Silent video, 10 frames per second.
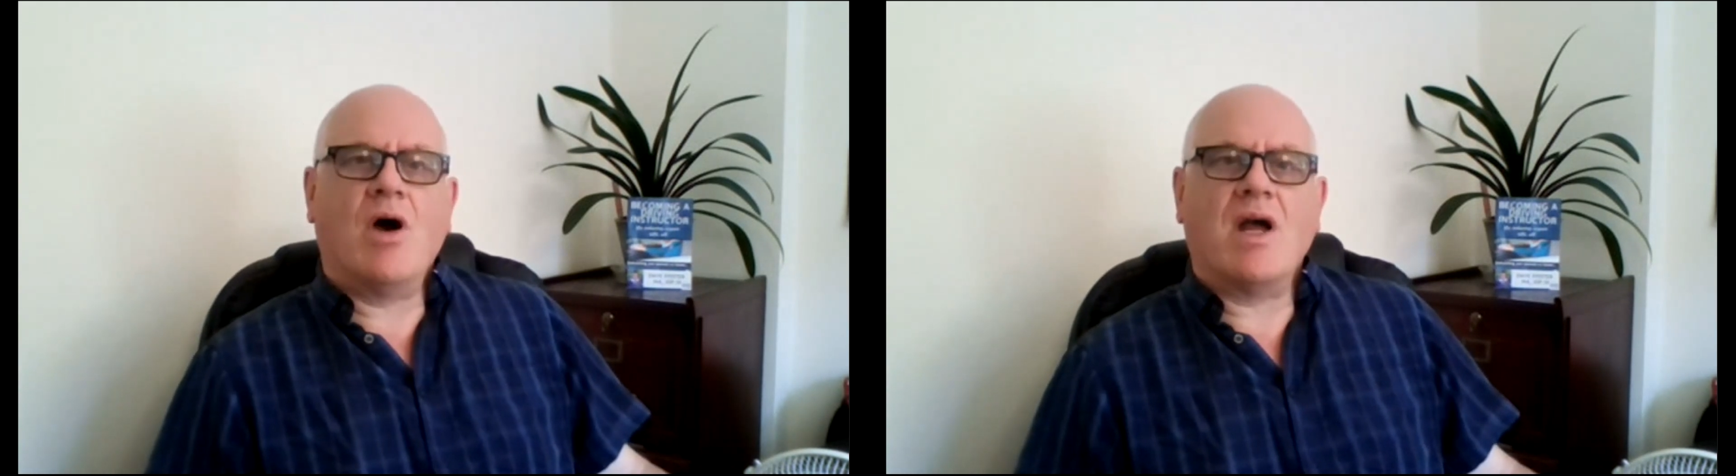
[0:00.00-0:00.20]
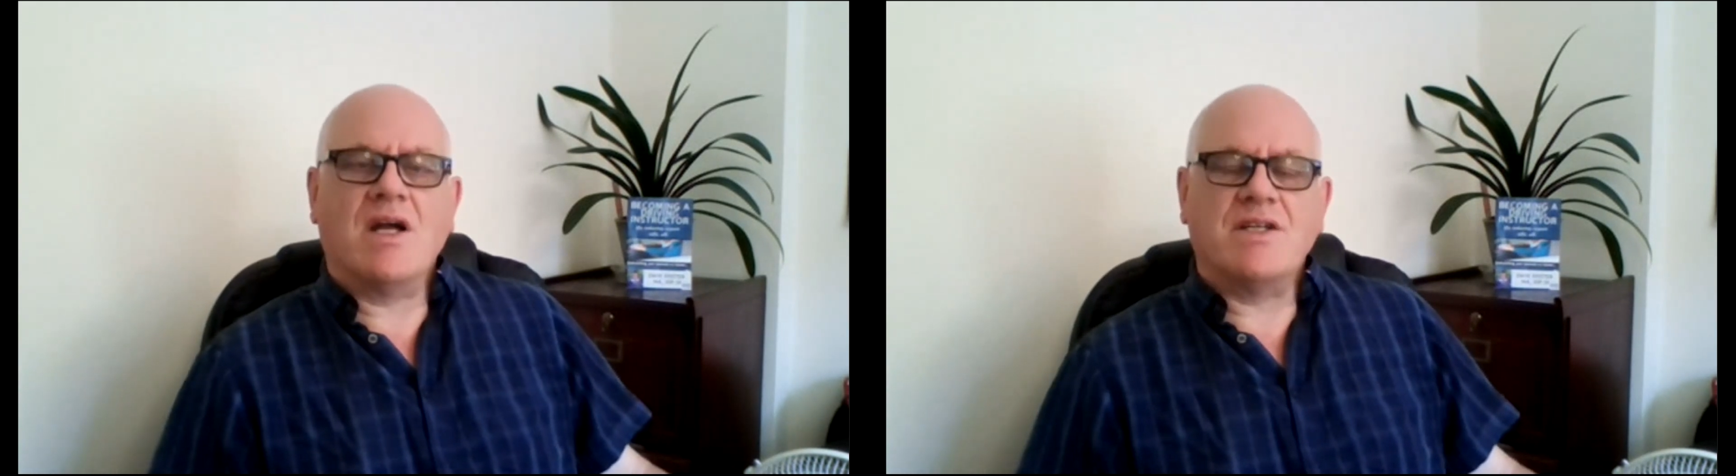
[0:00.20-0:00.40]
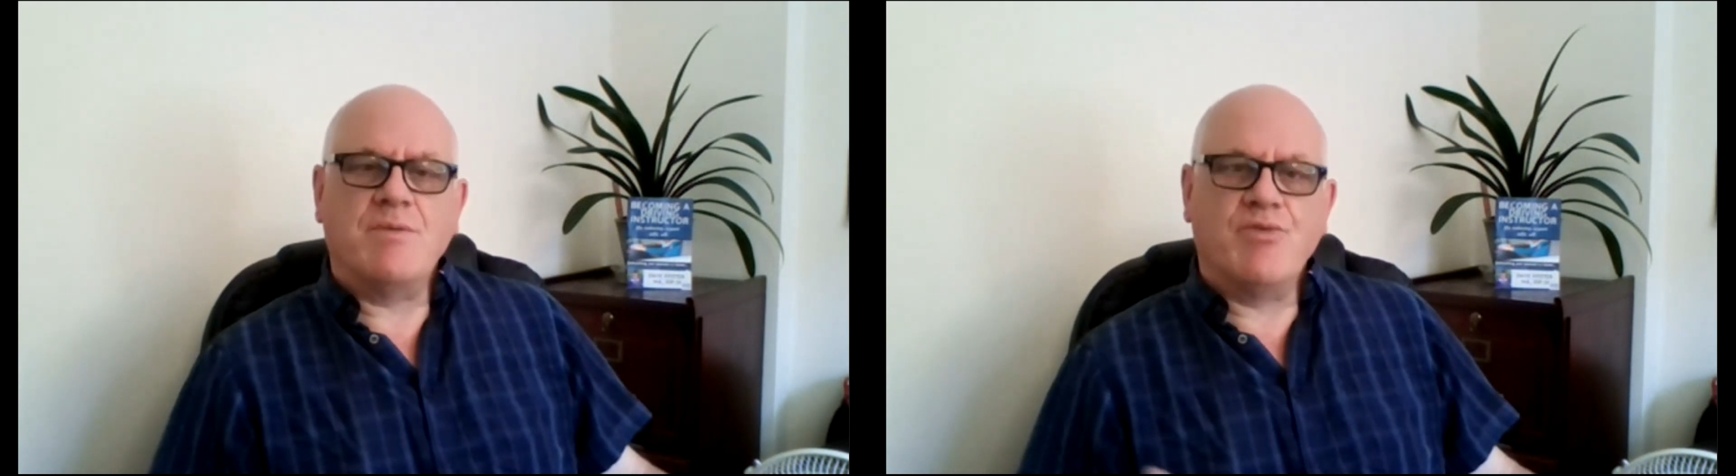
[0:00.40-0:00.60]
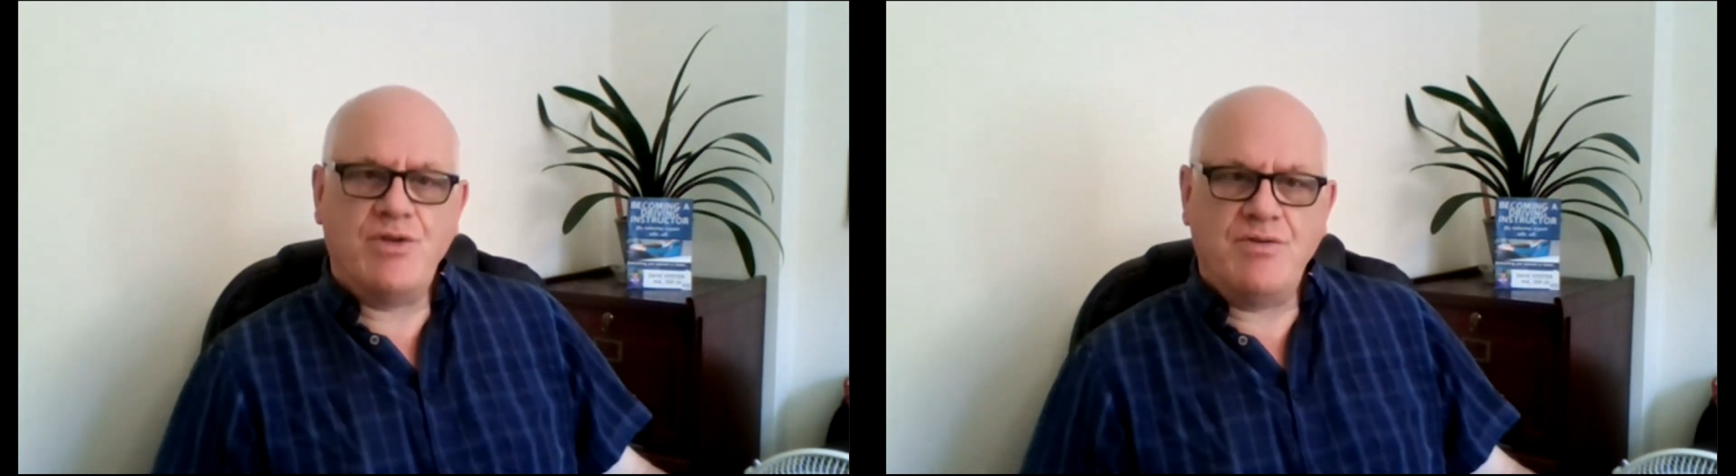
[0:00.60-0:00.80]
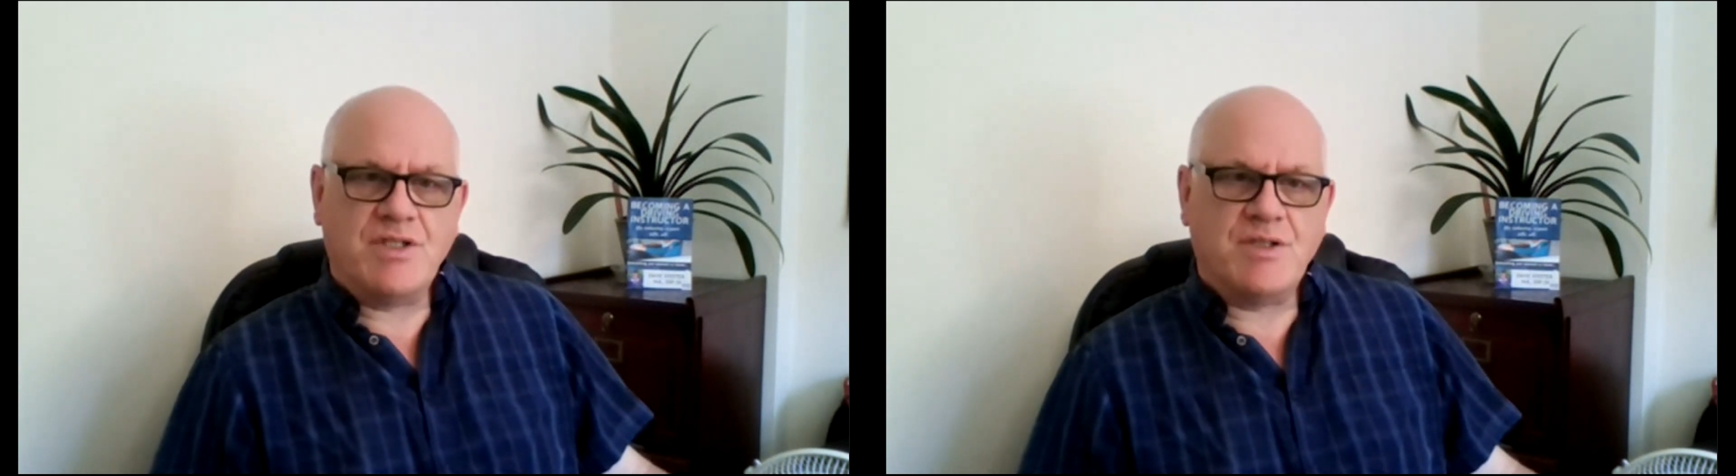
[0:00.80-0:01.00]
I actually
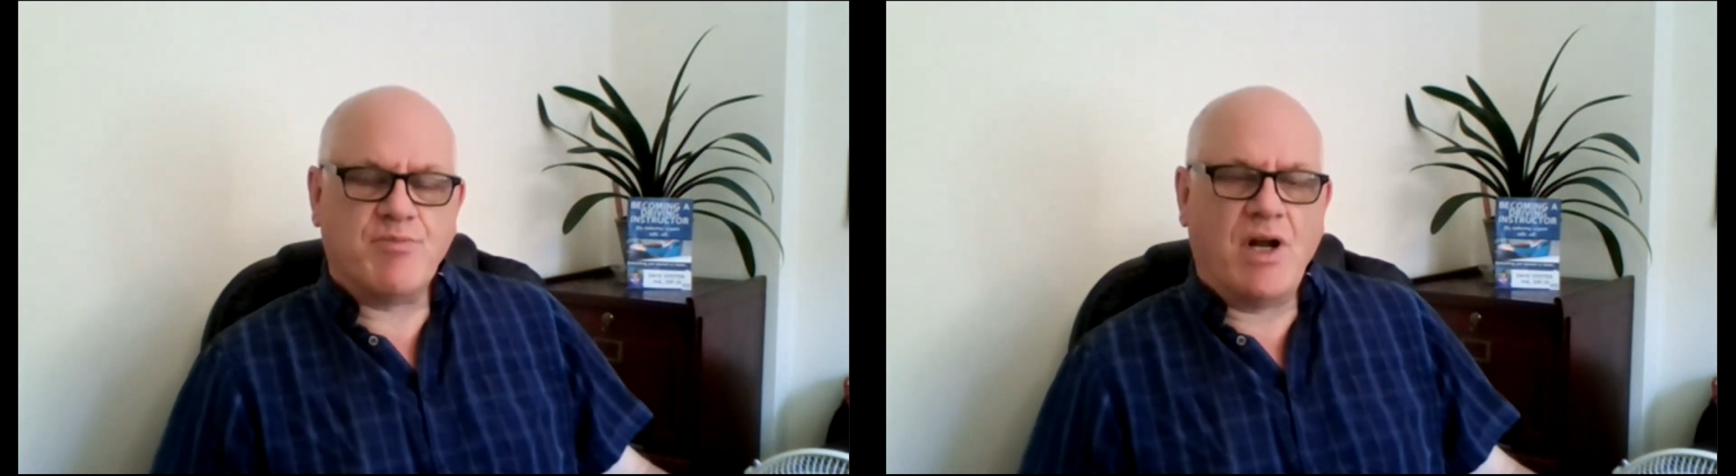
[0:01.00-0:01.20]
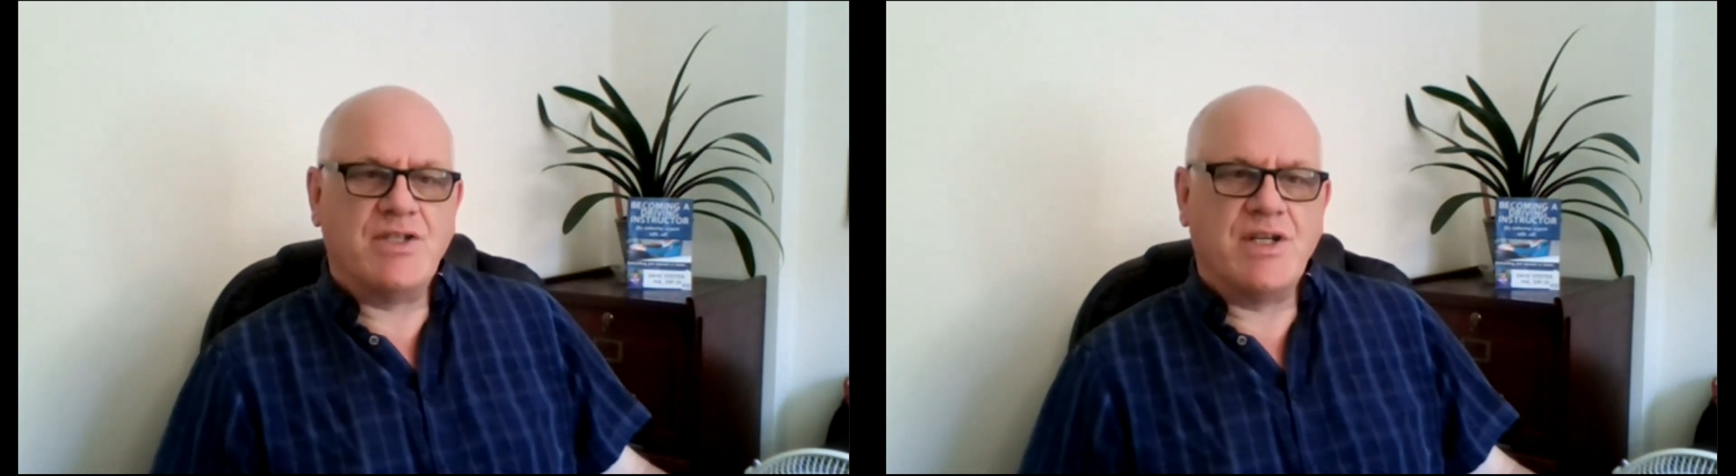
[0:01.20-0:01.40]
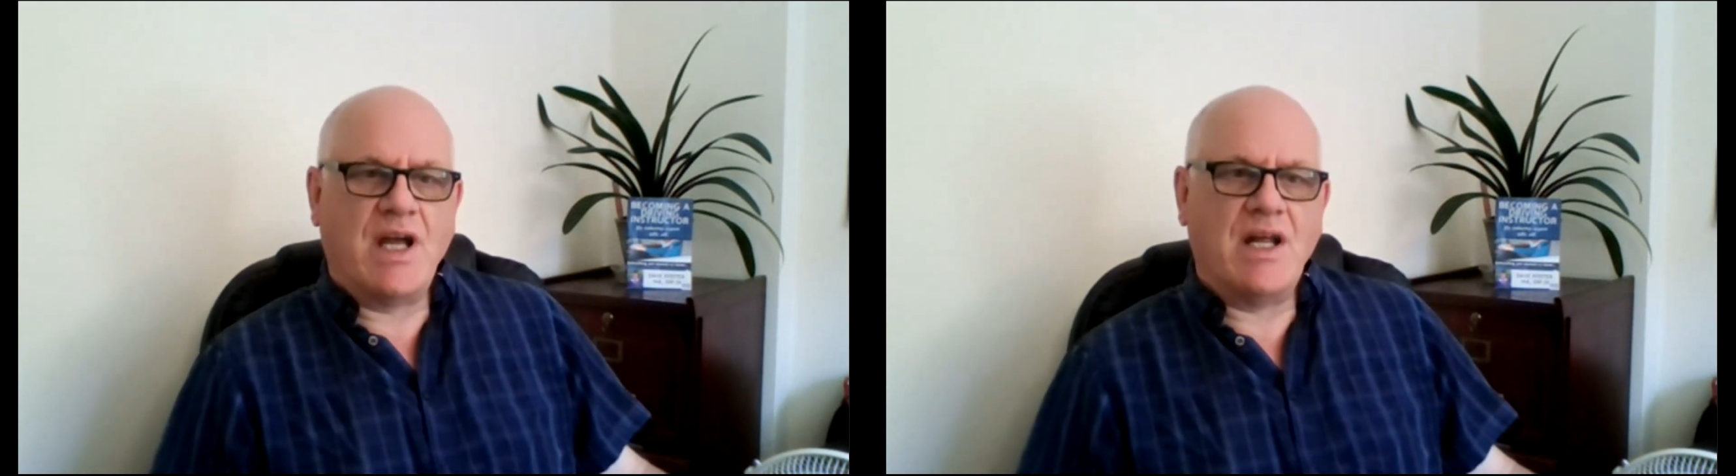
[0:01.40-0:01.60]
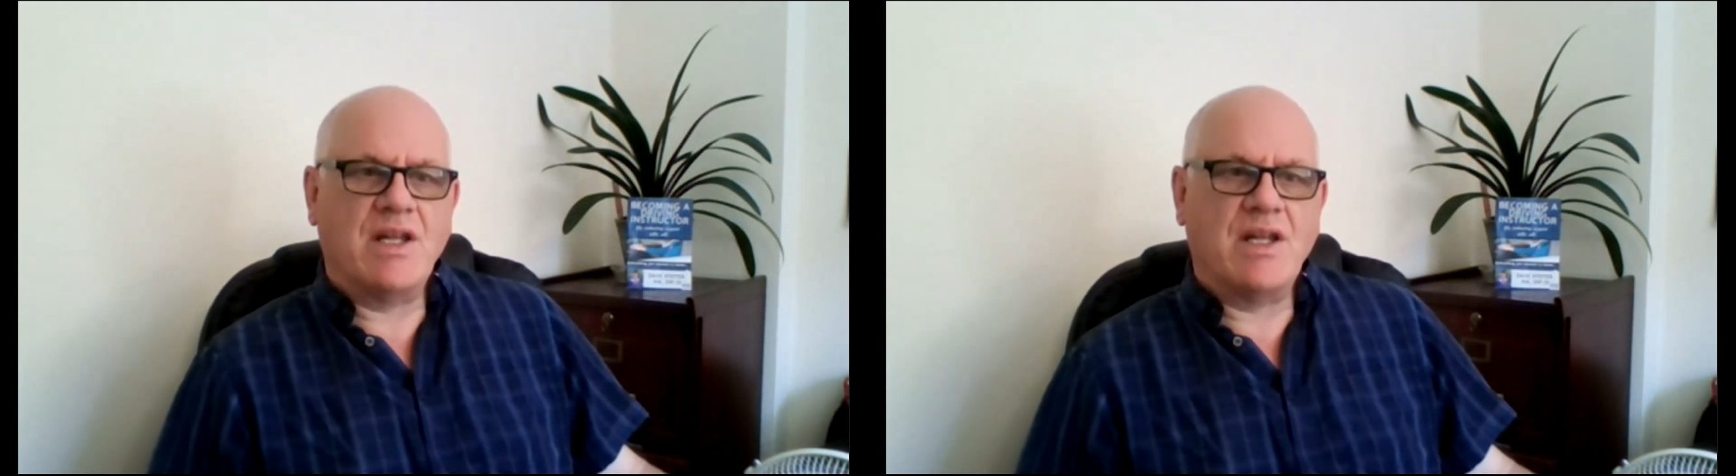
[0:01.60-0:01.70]
produced a spreadsheet,